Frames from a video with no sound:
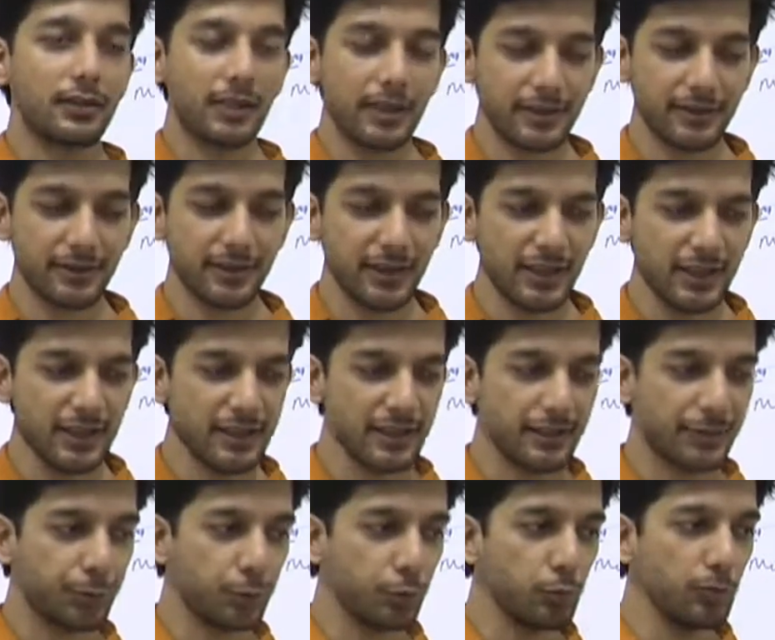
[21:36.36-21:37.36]
Clustering
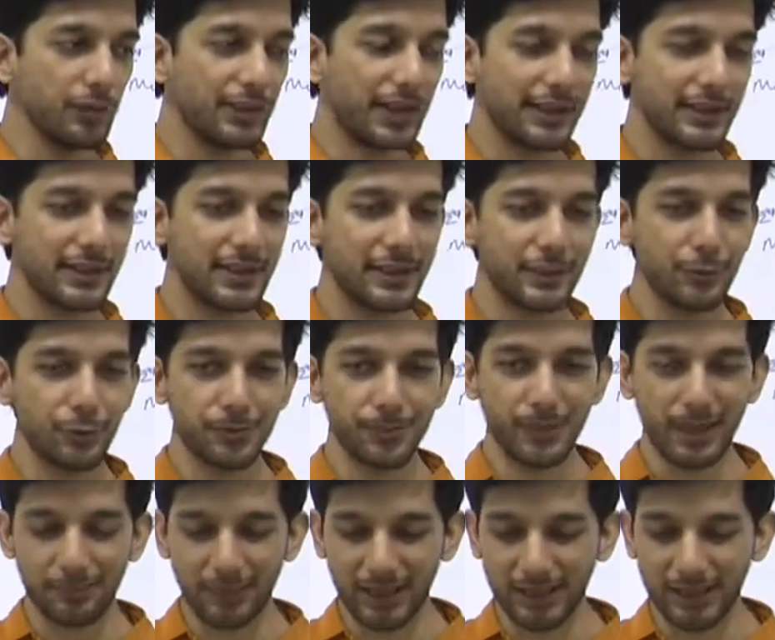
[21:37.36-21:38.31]
is a tool that is used by